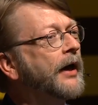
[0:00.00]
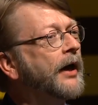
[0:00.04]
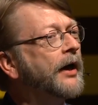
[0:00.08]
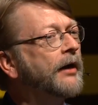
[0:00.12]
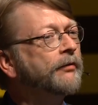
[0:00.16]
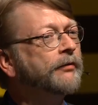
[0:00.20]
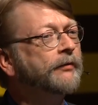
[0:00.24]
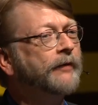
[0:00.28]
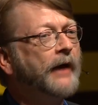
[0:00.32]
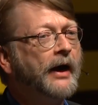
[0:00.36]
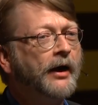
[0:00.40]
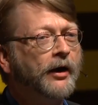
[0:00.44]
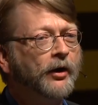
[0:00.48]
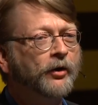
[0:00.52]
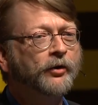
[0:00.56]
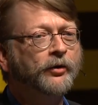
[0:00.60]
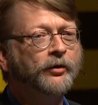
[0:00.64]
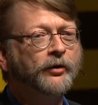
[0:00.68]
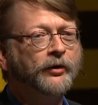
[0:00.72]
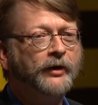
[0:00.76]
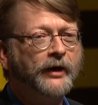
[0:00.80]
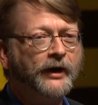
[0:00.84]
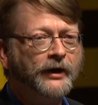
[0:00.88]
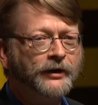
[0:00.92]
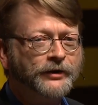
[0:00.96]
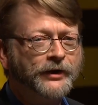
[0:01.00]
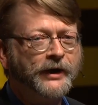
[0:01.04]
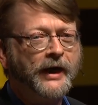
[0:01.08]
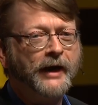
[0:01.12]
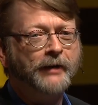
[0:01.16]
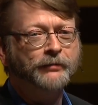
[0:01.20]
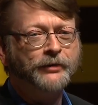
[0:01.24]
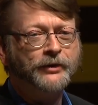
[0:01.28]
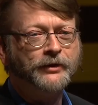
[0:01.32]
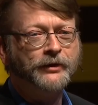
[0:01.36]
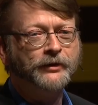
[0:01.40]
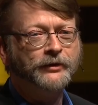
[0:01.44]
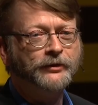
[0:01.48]
of our
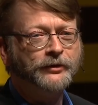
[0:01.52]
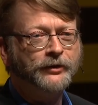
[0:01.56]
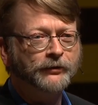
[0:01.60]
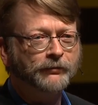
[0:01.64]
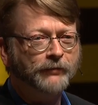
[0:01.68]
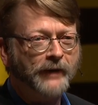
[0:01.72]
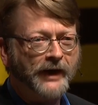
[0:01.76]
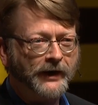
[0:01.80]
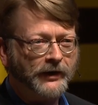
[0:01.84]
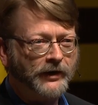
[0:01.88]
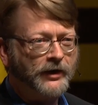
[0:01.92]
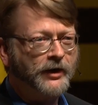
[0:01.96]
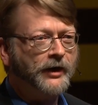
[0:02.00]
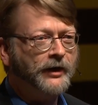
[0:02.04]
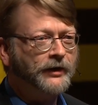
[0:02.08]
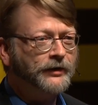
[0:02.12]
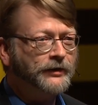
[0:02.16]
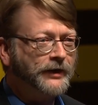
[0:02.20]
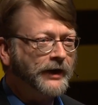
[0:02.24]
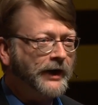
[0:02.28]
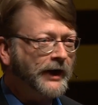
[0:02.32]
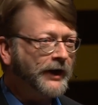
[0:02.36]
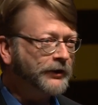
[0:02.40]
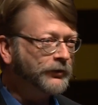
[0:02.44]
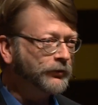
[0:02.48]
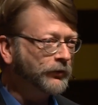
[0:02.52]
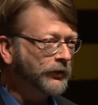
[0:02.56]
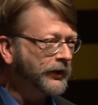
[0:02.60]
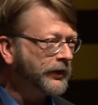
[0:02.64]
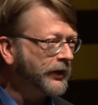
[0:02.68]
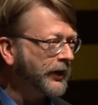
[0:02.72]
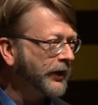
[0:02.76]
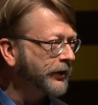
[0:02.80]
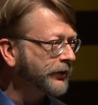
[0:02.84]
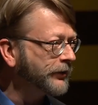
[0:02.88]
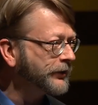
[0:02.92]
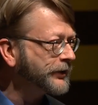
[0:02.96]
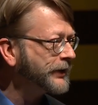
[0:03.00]
attempt to make contact
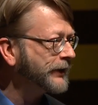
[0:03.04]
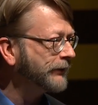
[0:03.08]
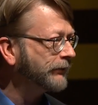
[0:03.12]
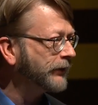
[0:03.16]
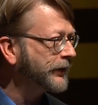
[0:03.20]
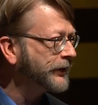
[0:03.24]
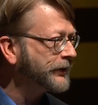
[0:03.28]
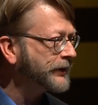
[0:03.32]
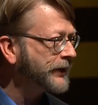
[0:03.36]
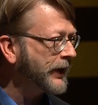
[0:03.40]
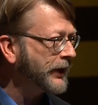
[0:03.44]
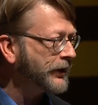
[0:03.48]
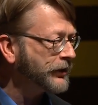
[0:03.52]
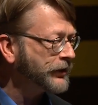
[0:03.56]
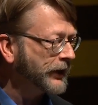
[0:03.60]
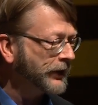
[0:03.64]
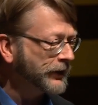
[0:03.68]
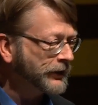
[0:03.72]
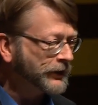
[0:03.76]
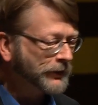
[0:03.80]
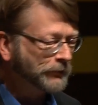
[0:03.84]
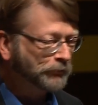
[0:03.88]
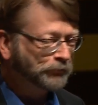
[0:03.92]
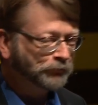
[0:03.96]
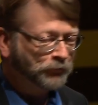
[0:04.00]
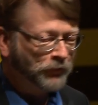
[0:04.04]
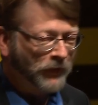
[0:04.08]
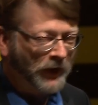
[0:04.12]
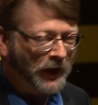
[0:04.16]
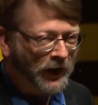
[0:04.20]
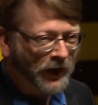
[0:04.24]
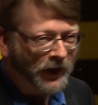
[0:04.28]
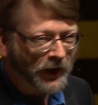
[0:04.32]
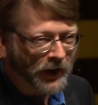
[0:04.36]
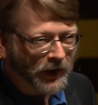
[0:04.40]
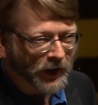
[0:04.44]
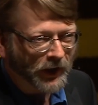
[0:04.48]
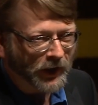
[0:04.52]
with other civilizations.
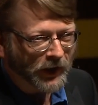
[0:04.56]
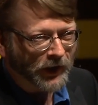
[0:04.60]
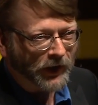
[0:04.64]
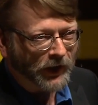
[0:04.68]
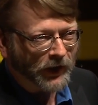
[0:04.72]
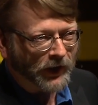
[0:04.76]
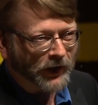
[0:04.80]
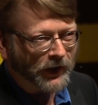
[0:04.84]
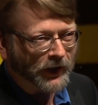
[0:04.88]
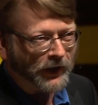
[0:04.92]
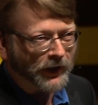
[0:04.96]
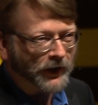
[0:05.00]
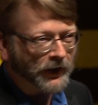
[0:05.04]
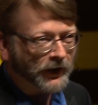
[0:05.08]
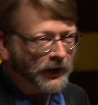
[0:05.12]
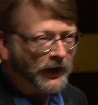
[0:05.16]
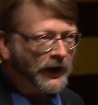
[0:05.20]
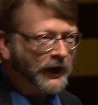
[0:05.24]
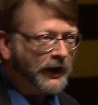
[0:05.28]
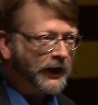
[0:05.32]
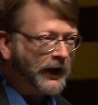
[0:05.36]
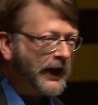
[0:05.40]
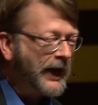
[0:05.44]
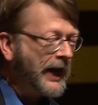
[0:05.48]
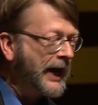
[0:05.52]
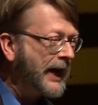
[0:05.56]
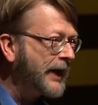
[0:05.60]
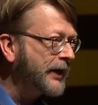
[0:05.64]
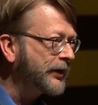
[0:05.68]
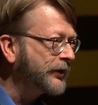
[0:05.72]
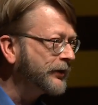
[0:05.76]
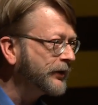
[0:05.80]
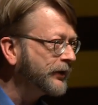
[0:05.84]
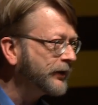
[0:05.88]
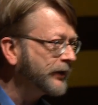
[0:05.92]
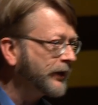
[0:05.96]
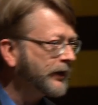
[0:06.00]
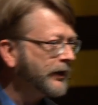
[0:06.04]
As
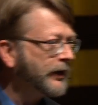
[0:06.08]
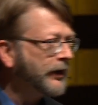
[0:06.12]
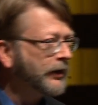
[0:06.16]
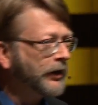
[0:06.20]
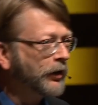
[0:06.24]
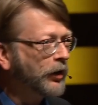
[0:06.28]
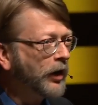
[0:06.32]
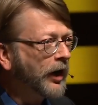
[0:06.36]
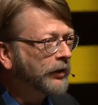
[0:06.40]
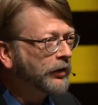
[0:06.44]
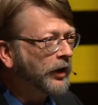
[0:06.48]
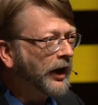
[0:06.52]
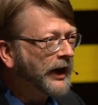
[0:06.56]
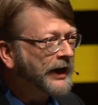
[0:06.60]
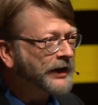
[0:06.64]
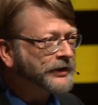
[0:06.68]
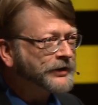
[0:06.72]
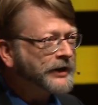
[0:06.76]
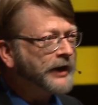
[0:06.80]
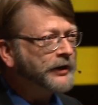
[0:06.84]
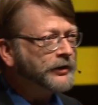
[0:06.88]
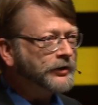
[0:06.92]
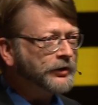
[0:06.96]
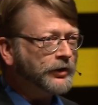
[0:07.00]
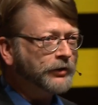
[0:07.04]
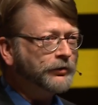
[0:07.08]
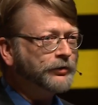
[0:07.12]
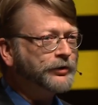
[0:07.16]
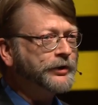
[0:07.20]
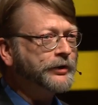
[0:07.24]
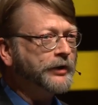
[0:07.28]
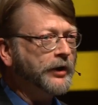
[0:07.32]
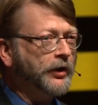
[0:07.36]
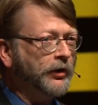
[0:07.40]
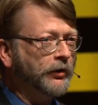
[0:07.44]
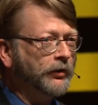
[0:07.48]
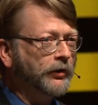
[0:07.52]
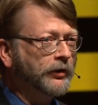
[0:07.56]
I do
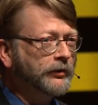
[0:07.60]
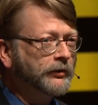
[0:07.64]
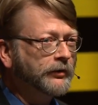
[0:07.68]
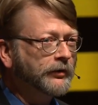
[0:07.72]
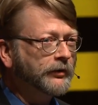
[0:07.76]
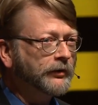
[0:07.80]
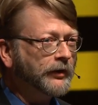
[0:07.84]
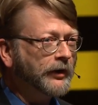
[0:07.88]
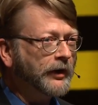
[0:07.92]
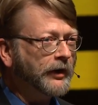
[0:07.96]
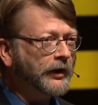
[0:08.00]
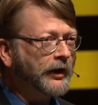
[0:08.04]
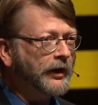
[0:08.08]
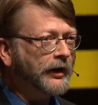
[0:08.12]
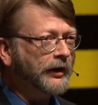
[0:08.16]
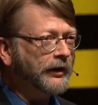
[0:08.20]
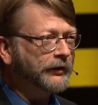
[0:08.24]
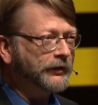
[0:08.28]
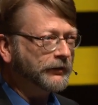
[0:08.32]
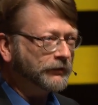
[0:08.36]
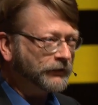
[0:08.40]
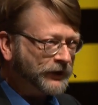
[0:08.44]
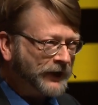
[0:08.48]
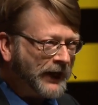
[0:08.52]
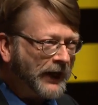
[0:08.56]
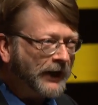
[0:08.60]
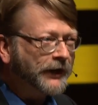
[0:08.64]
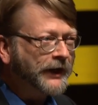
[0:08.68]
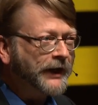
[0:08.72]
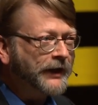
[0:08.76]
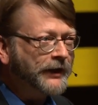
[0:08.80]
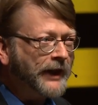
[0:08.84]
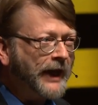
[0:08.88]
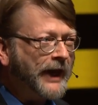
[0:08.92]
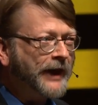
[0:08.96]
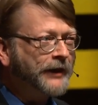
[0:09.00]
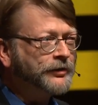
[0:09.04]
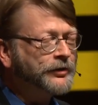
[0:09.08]
so,
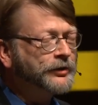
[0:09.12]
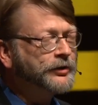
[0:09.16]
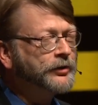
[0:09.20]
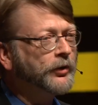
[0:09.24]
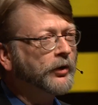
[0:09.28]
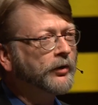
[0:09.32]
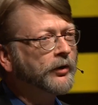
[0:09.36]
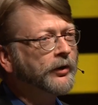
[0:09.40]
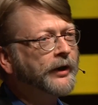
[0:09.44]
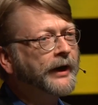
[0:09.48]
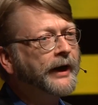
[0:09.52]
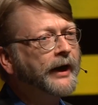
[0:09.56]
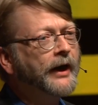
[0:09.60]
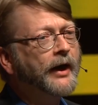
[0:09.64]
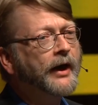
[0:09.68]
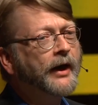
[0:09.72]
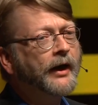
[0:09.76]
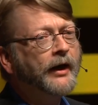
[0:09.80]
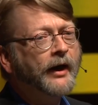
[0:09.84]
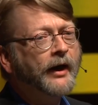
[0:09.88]
telling that story,